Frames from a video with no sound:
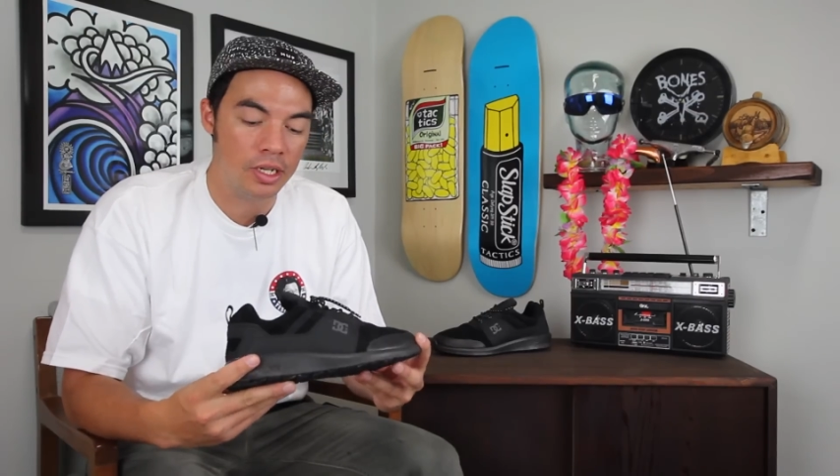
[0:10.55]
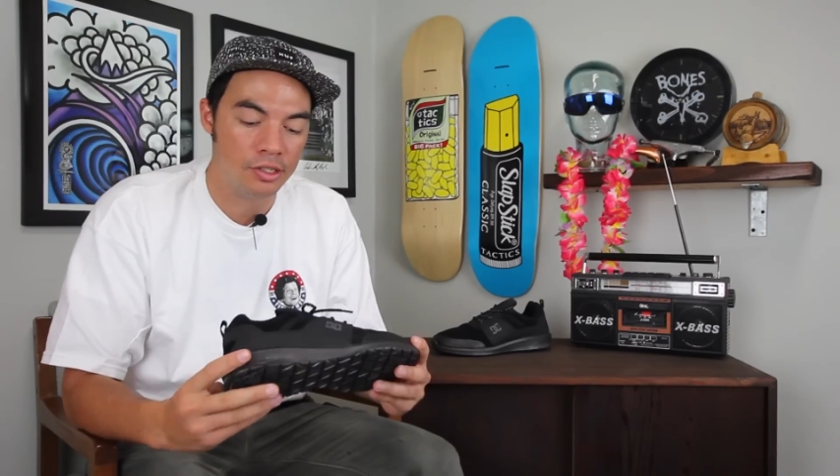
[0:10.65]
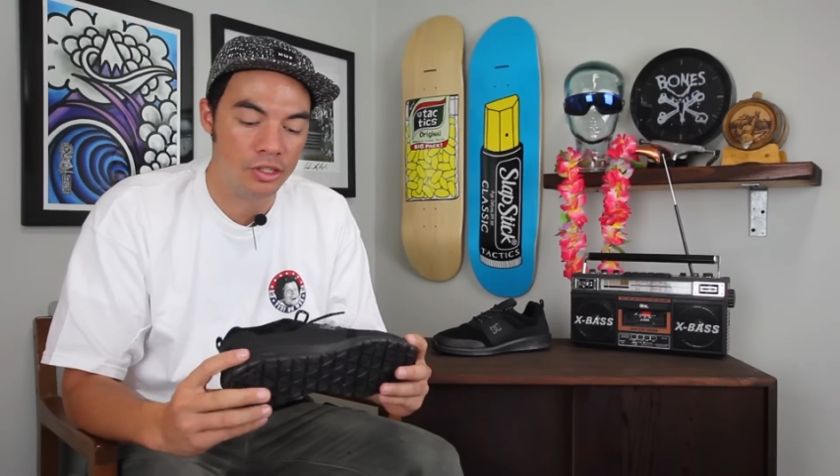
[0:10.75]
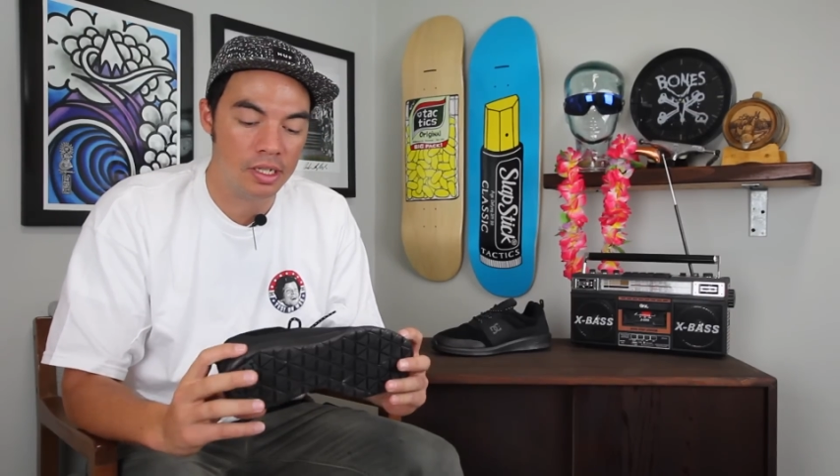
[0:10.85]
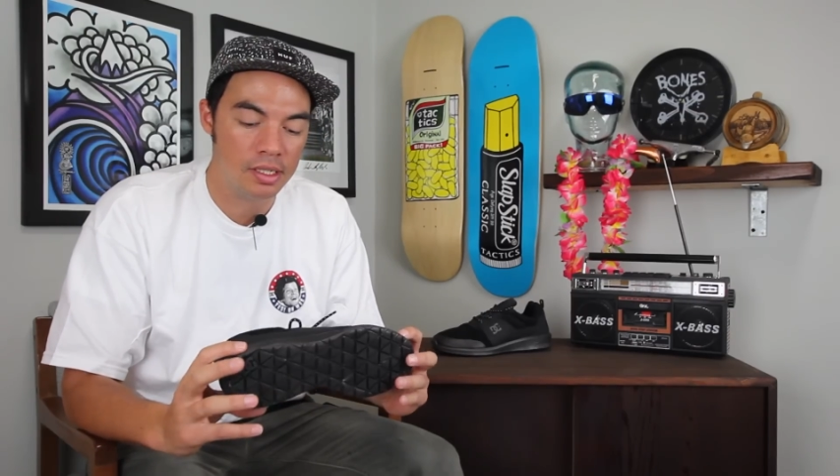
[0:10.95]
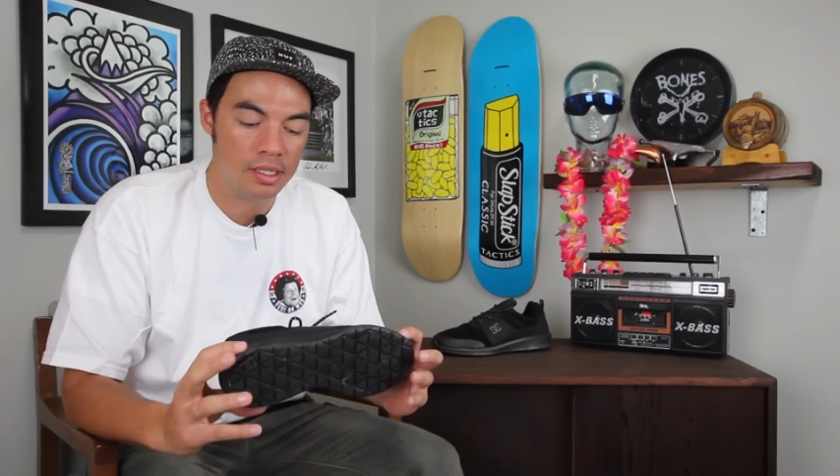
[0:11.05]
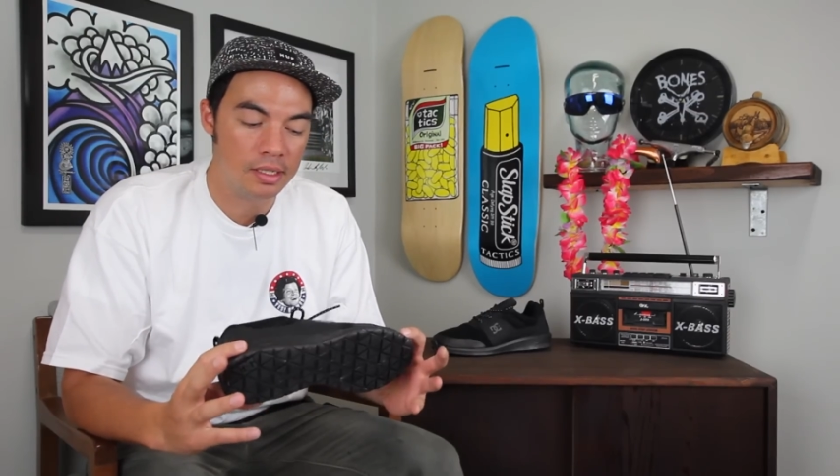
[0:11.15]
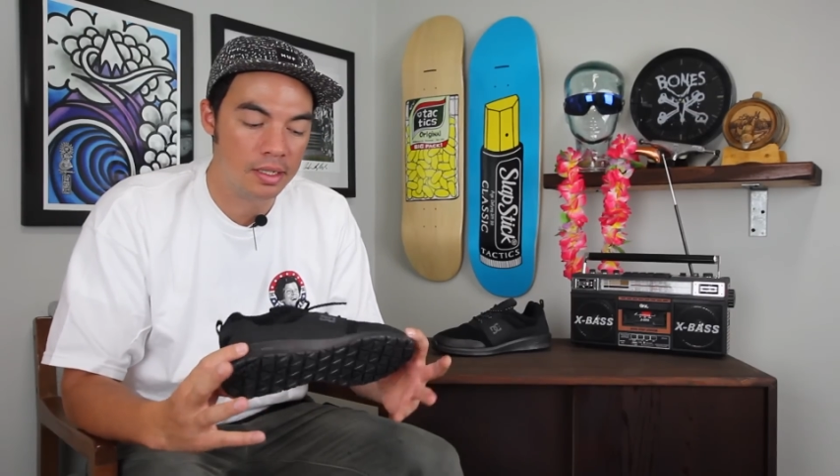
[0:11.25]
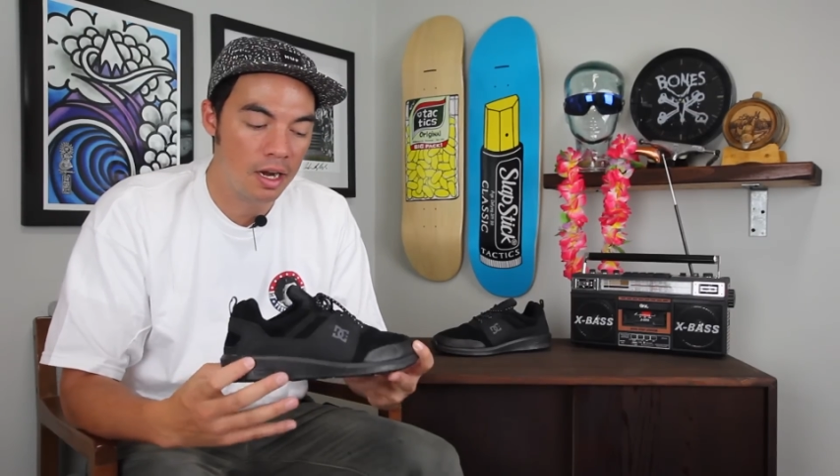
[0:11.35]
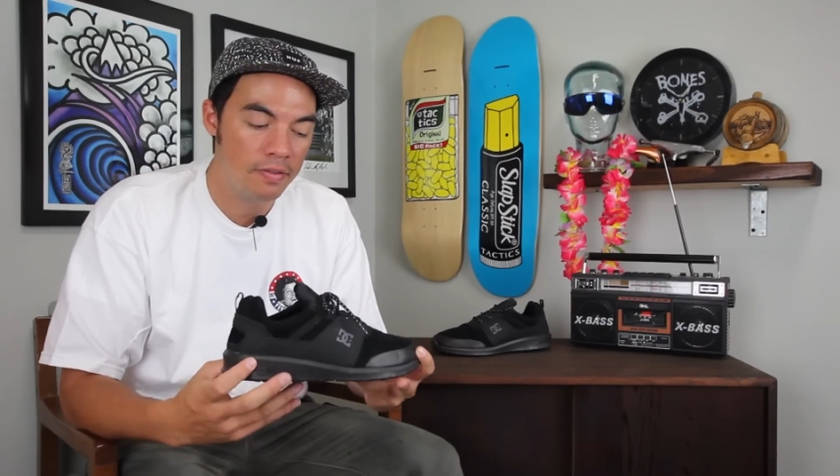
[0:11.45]
As you can see,
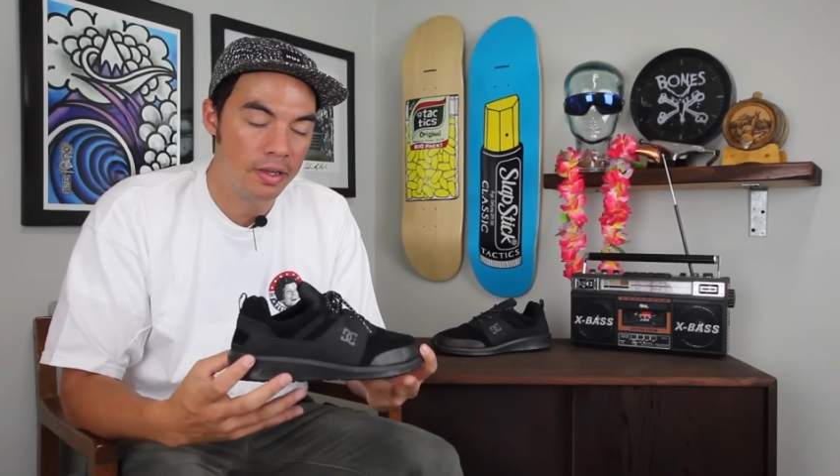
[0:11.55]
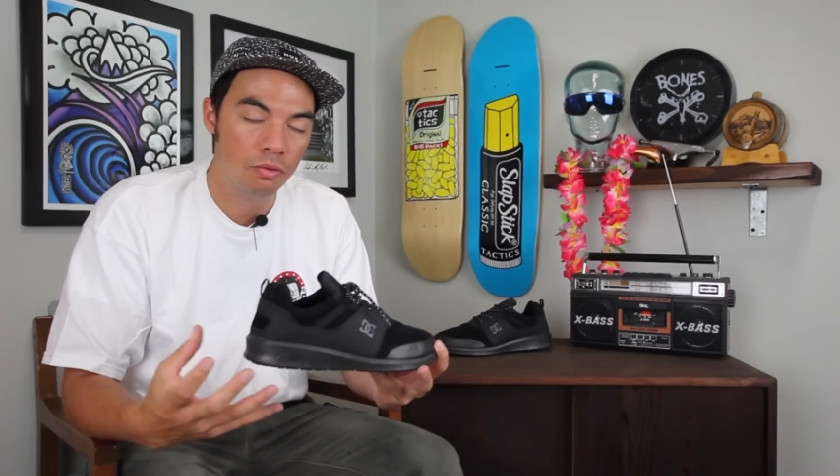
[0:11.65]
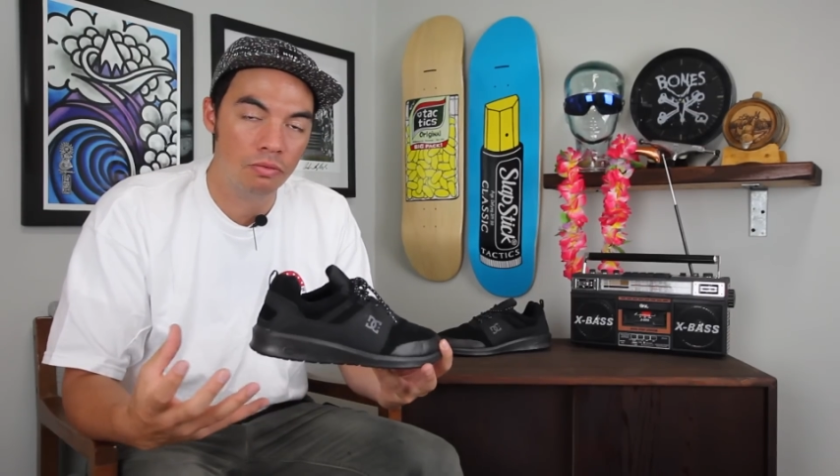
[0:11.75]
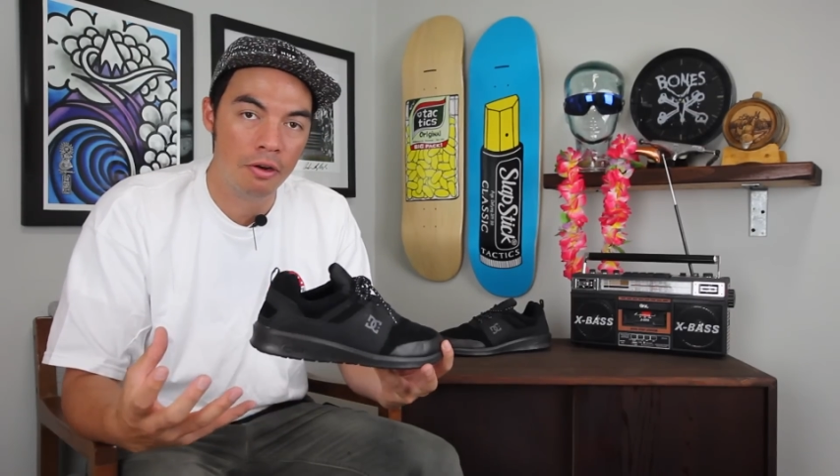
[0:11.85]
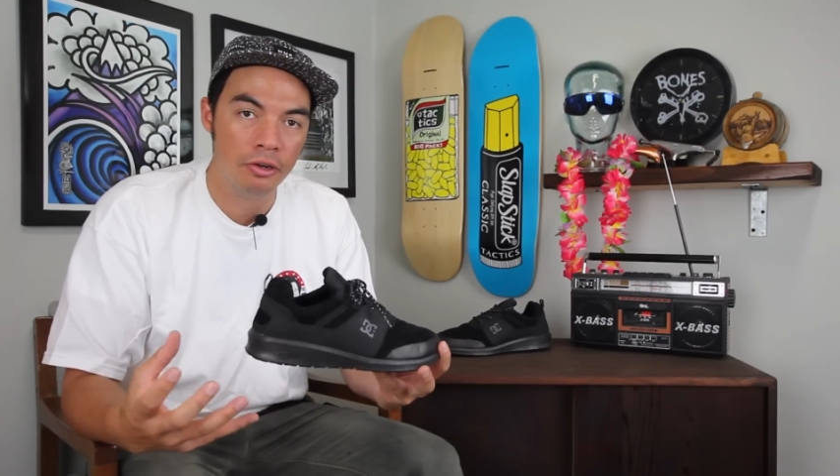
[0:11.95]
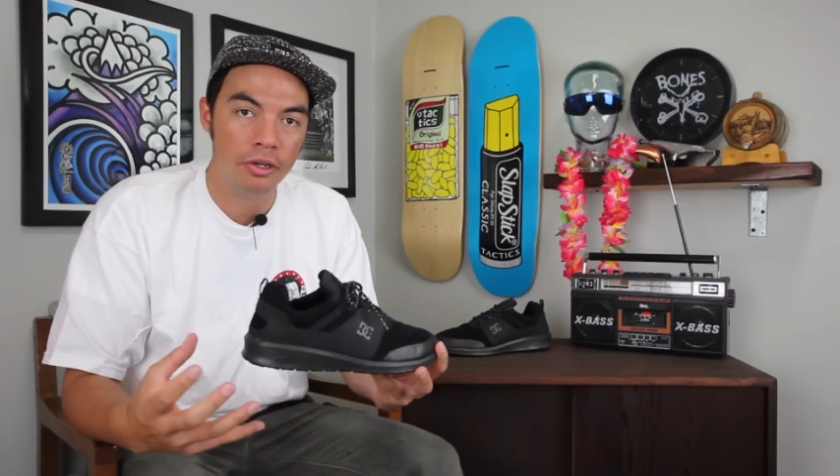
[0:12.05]
it's kind of like a runner